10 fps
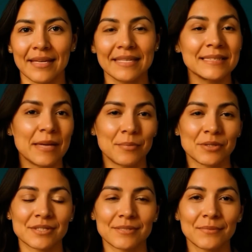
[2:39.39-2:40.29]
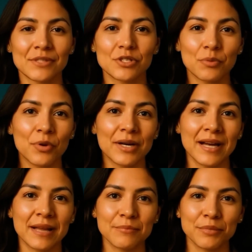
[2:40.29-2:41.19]
Examples.
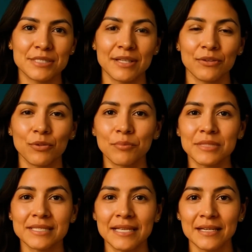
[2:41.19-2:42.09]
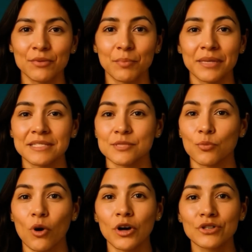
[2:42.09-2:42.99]
0.9% normal saline replaces
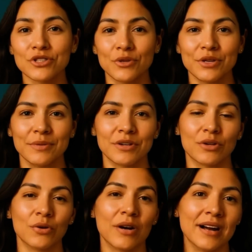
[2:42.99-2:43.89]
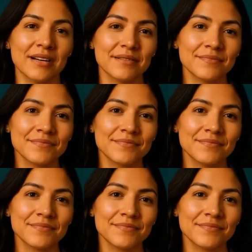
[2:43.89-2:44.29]
water, sodium, and chloride.